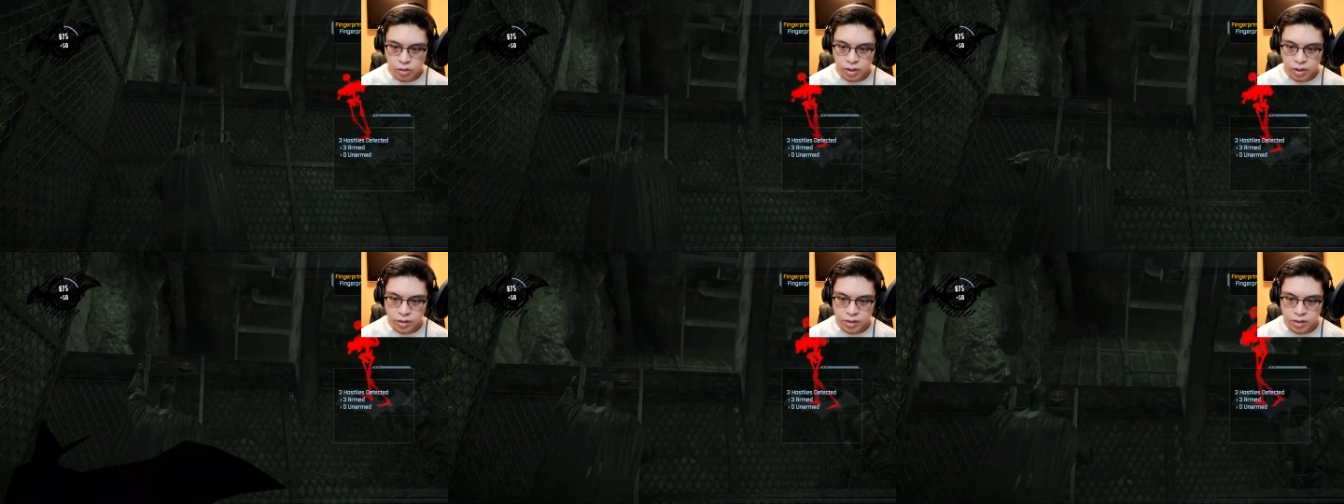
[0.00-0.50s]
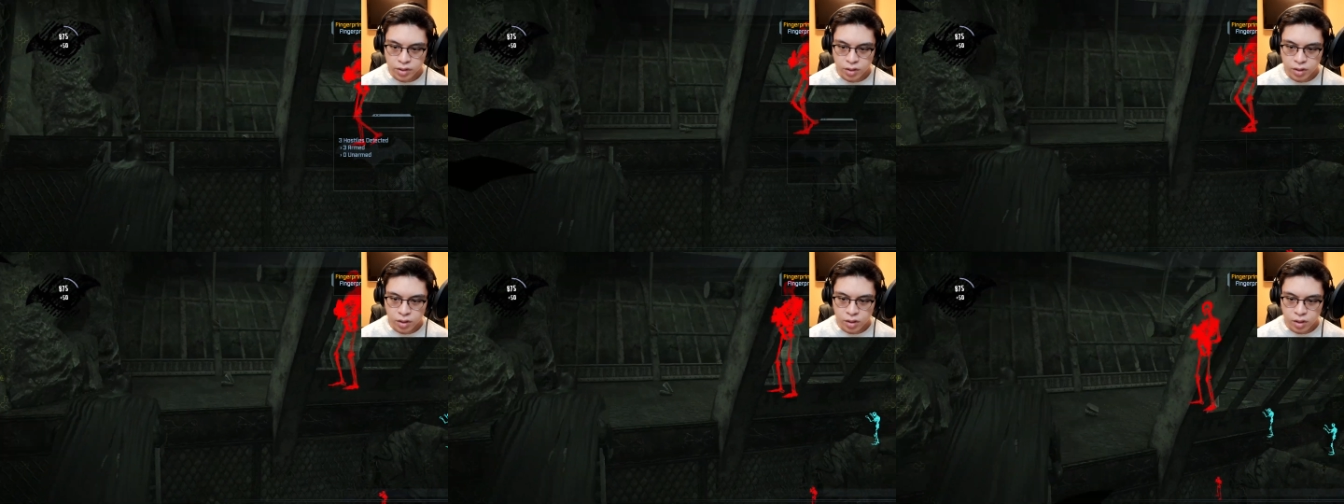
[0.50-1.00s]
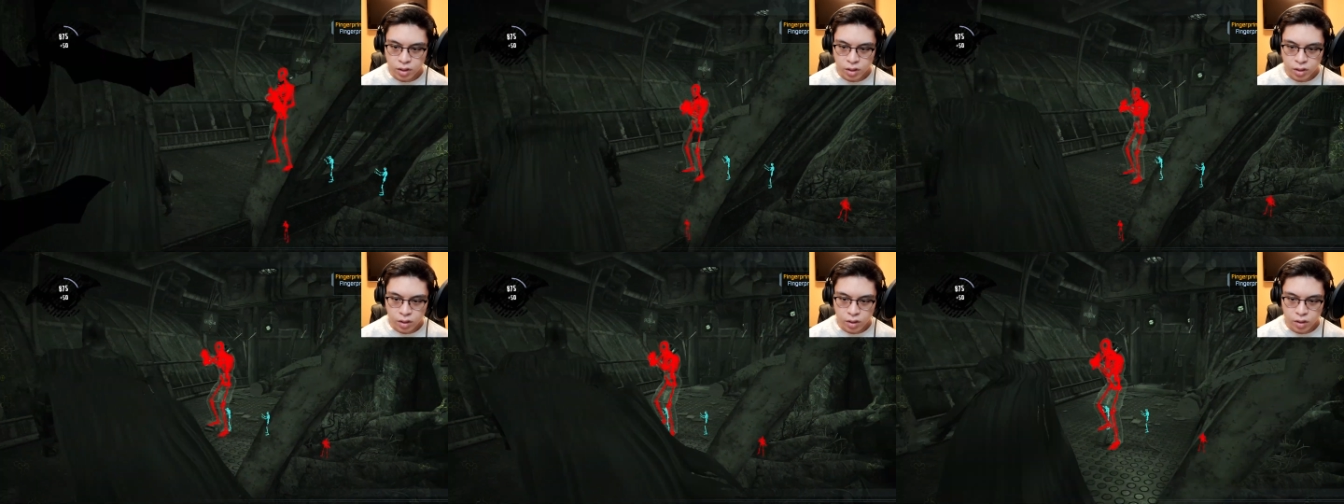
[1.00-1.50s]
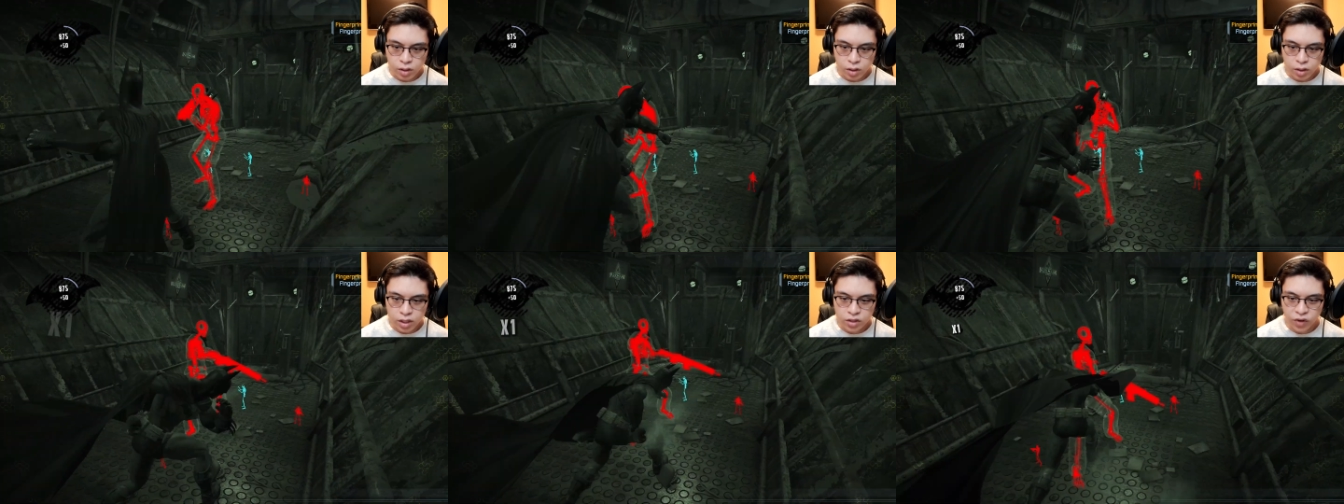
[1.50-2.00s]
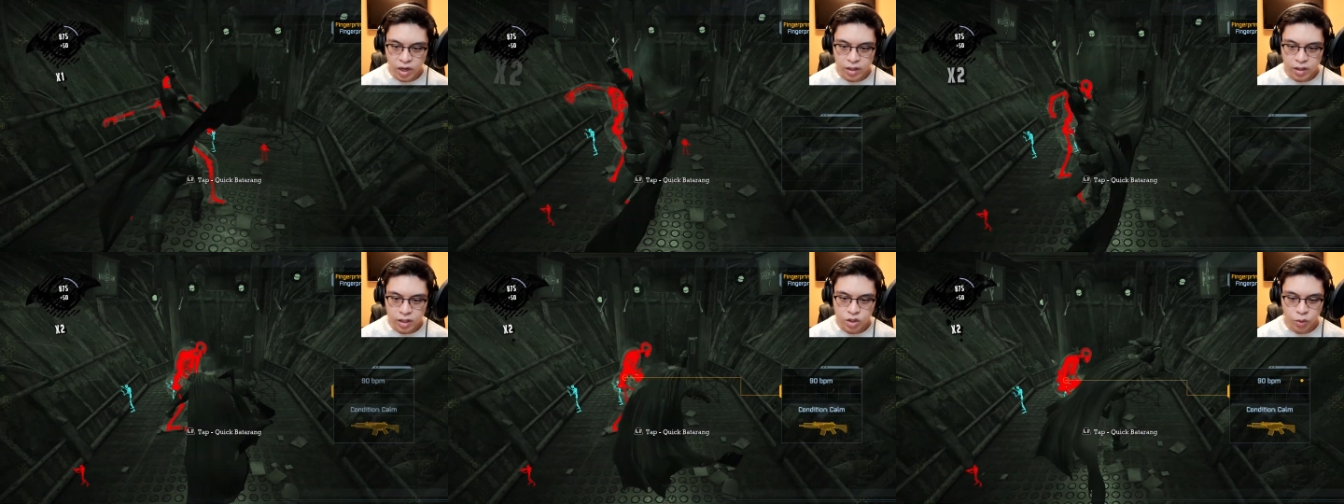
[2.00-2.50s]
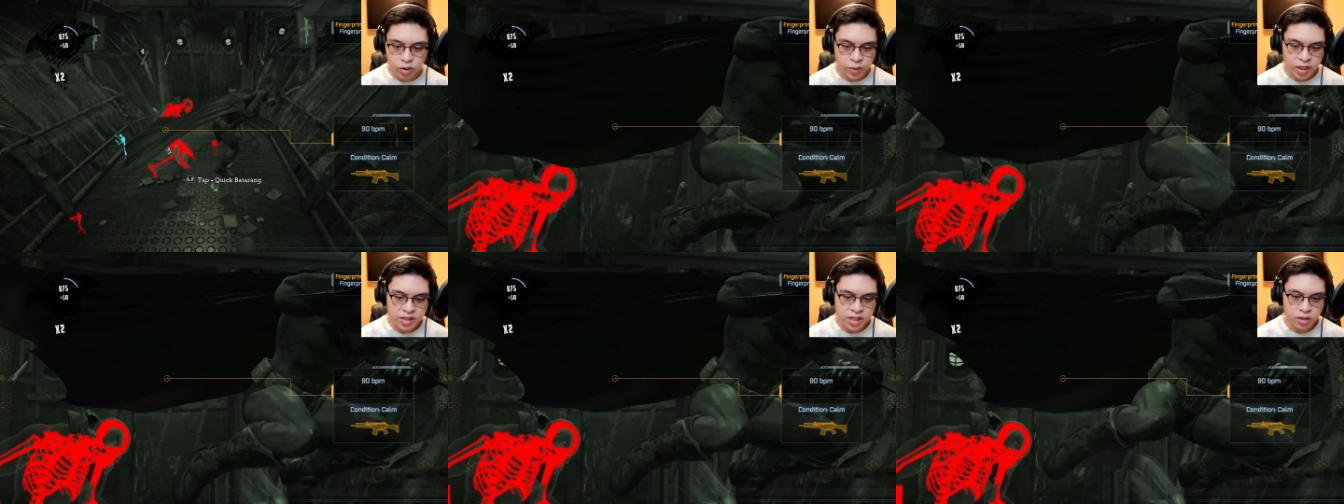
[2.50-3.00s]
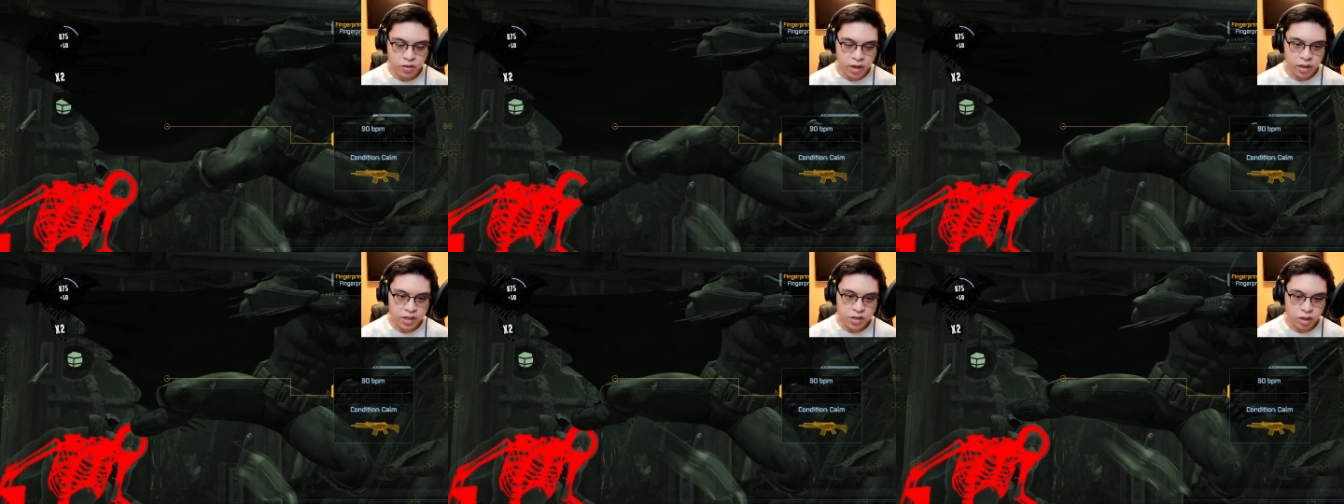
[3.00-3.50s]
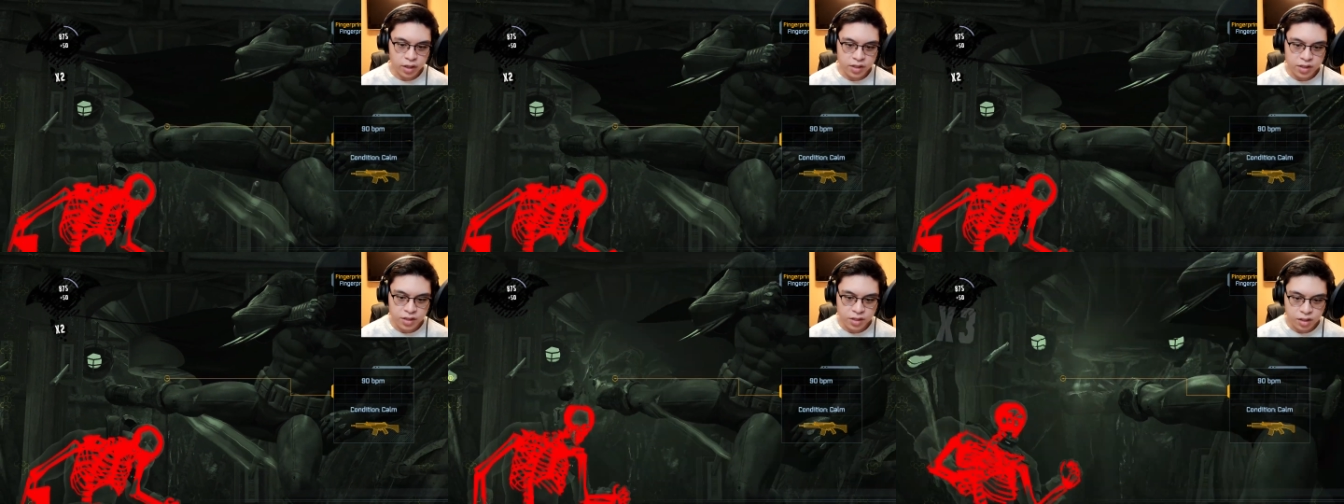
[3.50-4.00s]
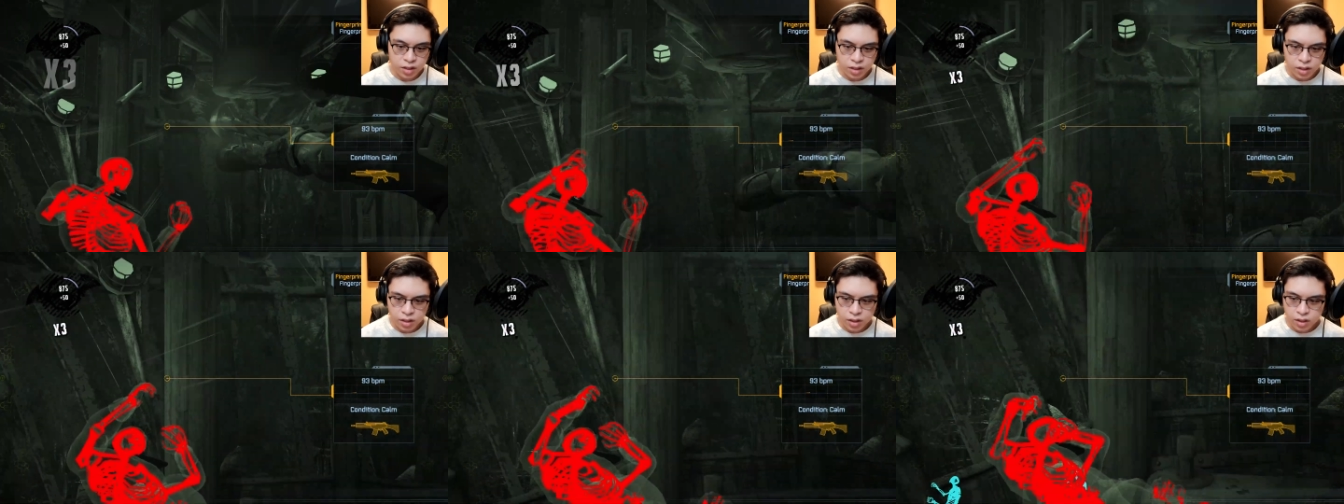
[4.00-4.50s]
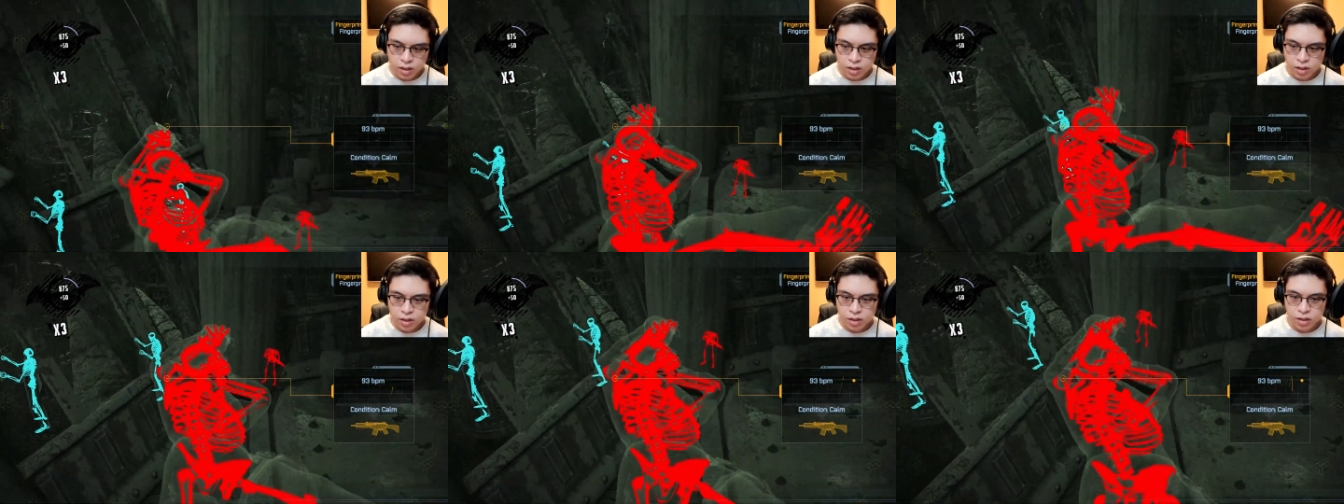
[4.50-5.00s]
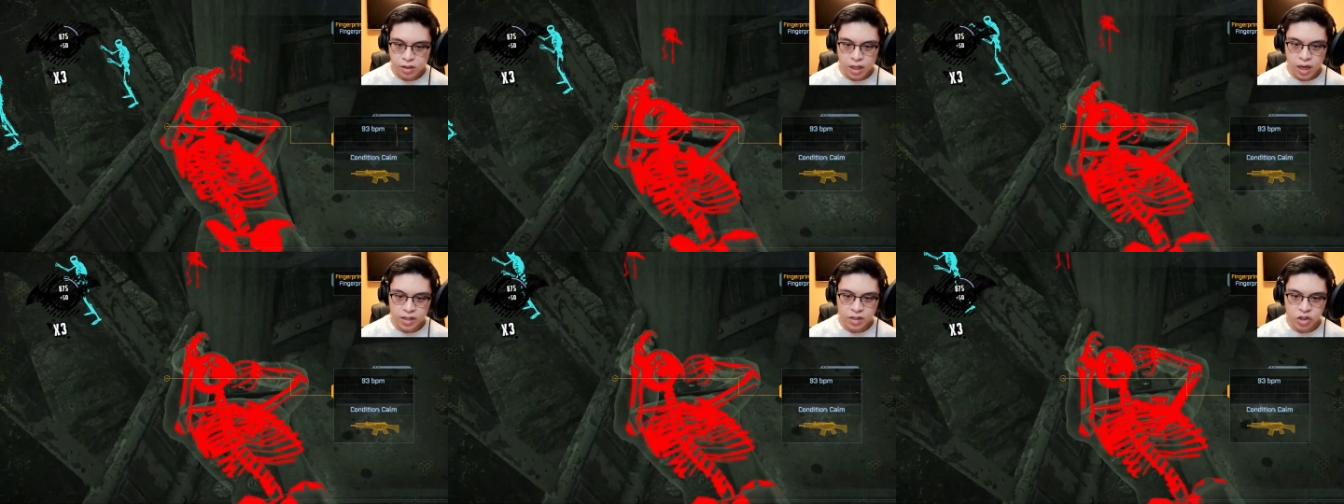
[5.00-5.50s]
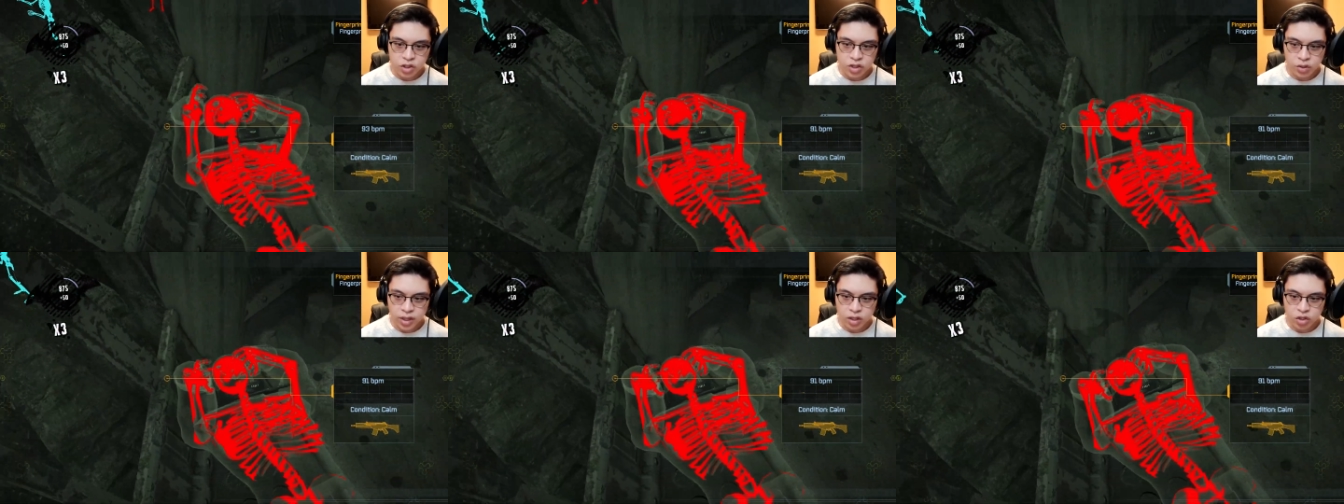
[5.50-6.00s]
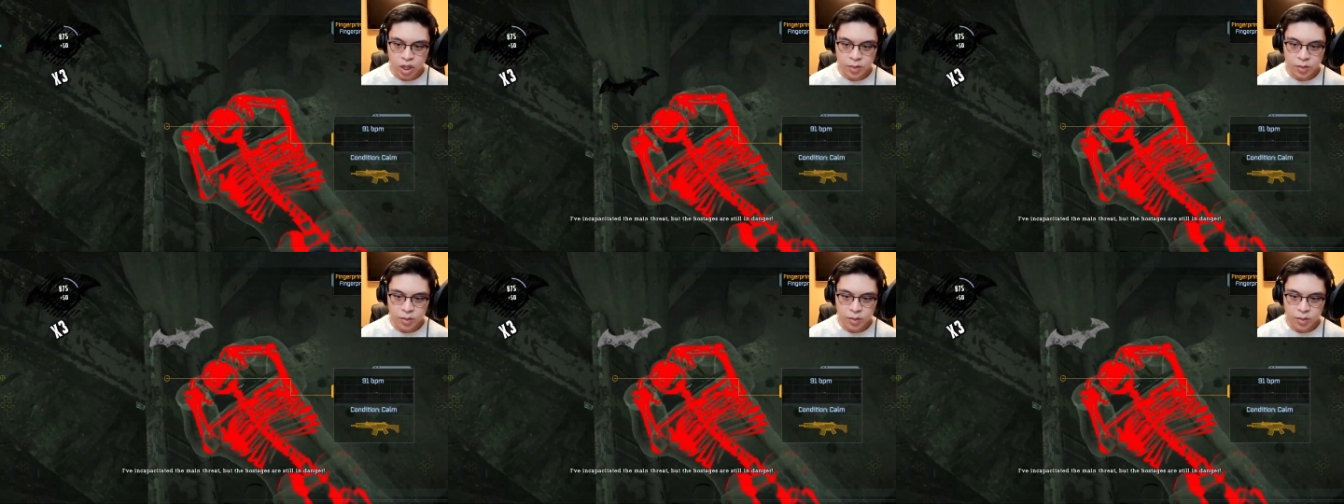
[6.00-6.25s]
Oh yikes! It's fine. It's worth being seen, right? As long as the hostages don't get